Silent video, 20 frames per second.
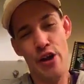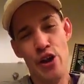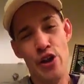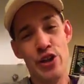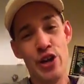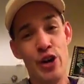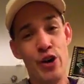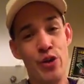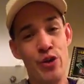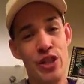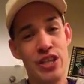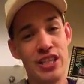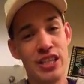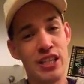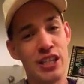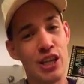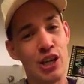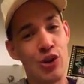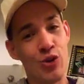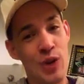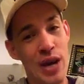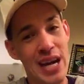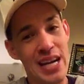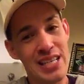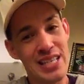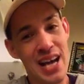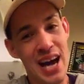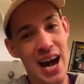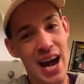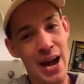So this is a great
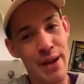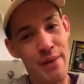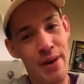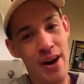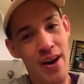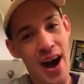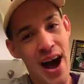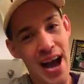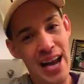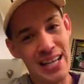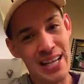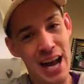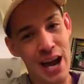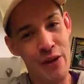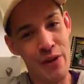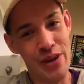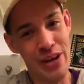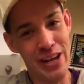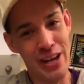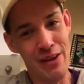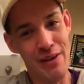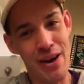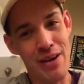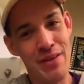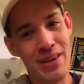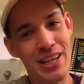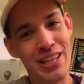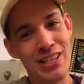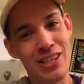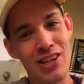time. Oh, hi, Ty William. I mean,
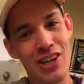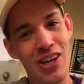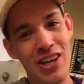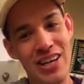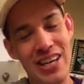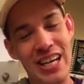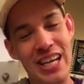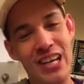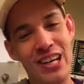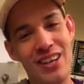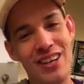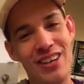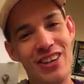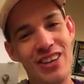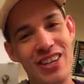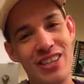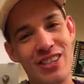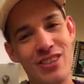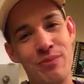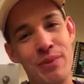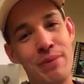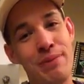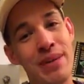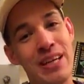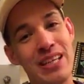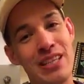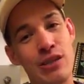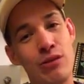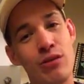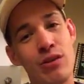you guys are all here. You guys are my
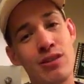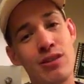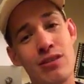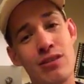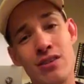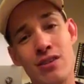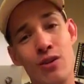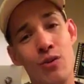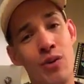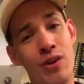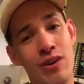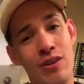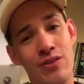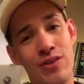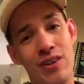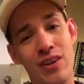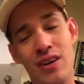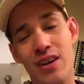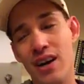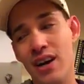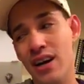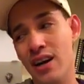biggest. You guys are so wonderful.